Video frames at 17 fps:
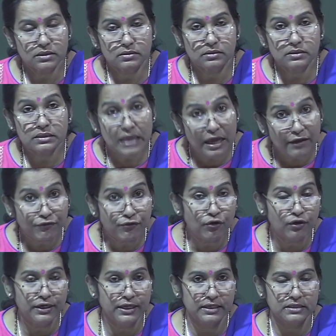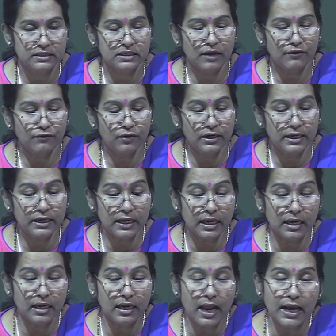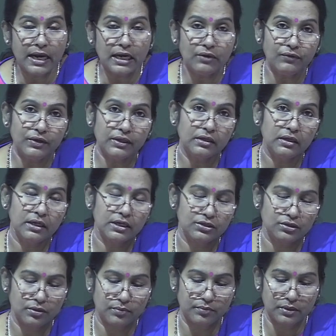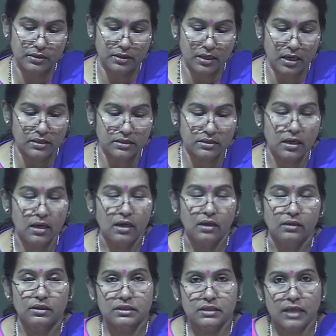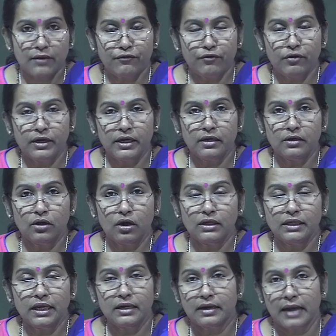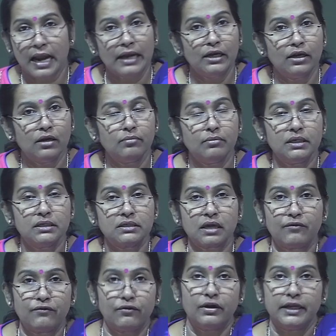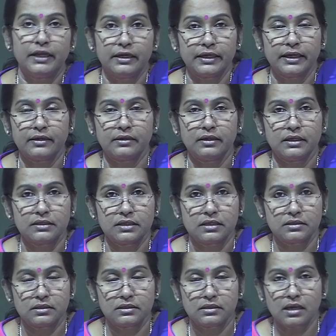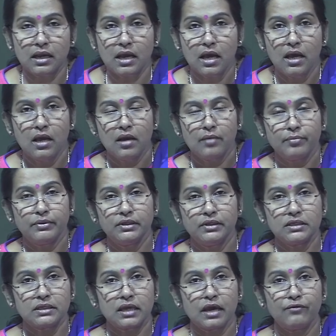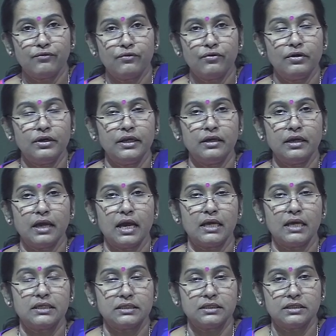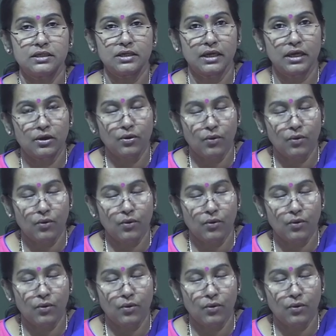scaffolding aligned with the nature of the task. The scaffolding, not that randomly scaffolding techniques, etc., but the scaffolding as it is